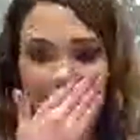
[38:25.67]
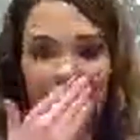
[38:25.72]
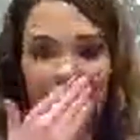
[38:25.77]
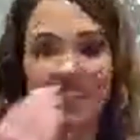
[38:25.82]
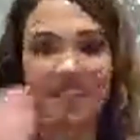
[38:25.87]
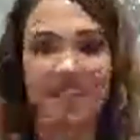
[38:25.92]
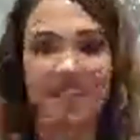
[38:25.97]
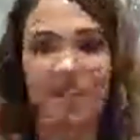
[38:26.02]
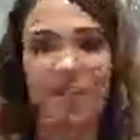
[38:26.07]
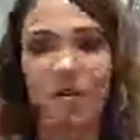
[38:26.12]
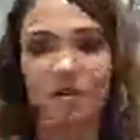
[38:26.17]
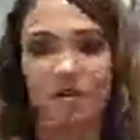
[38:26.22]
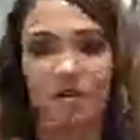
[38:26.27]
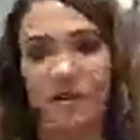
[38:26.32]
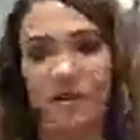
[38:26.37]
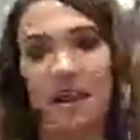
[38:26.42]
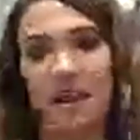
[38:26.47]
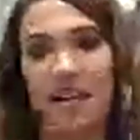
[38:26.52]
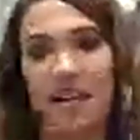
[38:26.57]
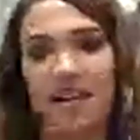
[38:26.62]
It's so
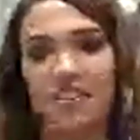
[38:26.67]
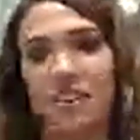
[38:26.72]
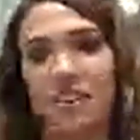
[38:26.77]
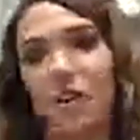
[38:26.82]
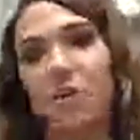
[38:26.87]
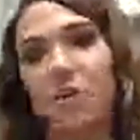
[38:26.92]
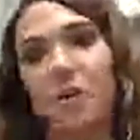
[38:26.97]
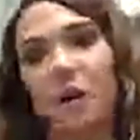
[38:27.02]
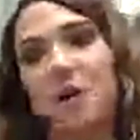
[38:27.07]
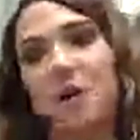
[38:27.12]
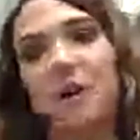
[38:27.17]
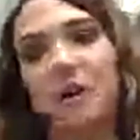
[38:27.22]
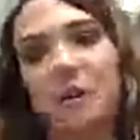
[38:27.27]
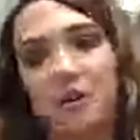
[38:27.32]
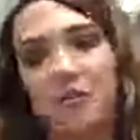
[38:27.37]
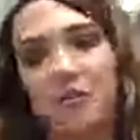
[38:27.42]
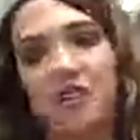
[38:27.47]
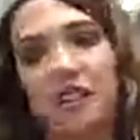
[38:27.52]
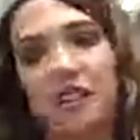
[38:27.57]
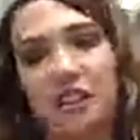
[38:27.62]
overrated. Don't worry
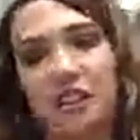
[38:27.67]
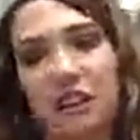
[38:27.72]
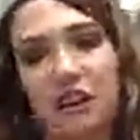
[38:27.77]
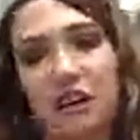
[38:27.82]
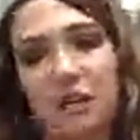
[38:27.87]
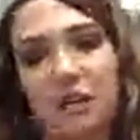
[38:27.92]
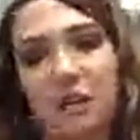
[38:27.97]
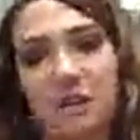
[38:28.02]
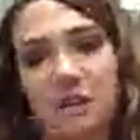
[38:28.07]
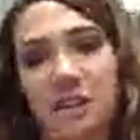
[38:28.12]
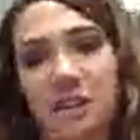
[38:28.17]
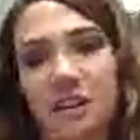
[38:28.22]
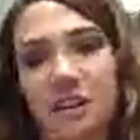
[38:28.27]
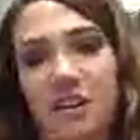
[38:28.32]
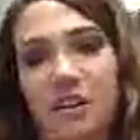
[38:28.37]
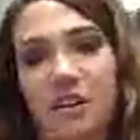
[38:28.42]
about going for the close.